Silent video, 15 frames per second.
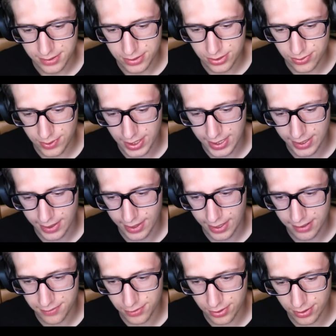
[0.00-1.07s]
to a
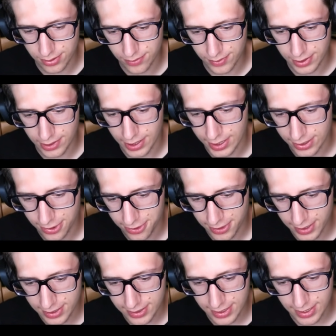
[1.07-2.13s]
level where I
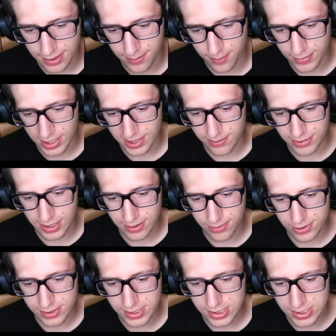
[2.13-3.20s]
think that it may be
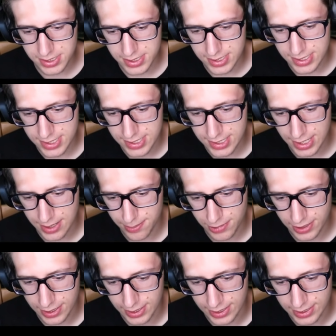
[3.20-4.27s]
able to just
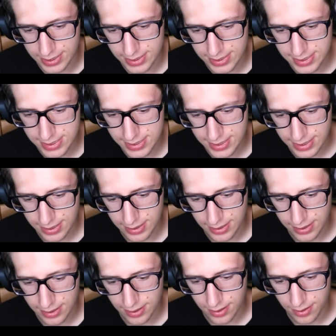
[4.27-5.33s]
stabilize.
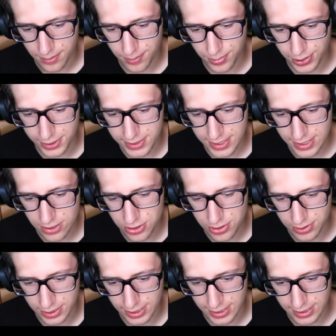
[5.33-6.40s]

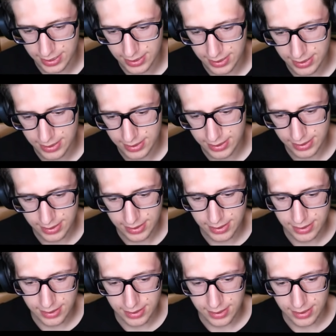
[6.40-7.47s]
Potentially.
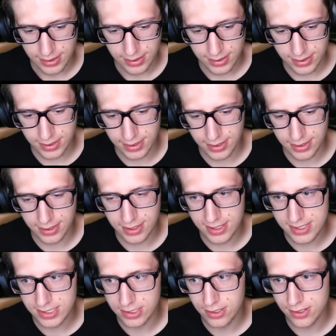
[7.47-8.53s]

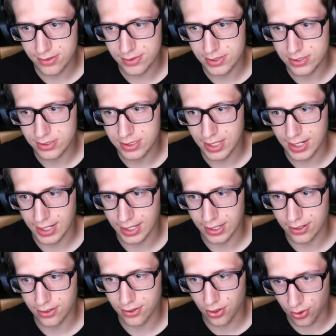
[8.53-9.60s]
This goo is
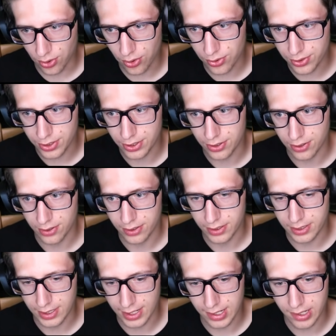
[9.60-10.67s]
getting colder,
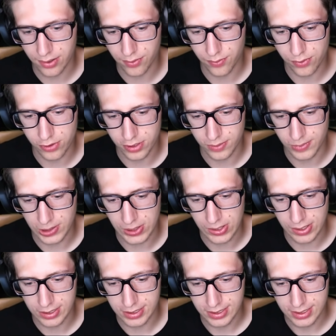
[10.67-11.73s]
not warmer.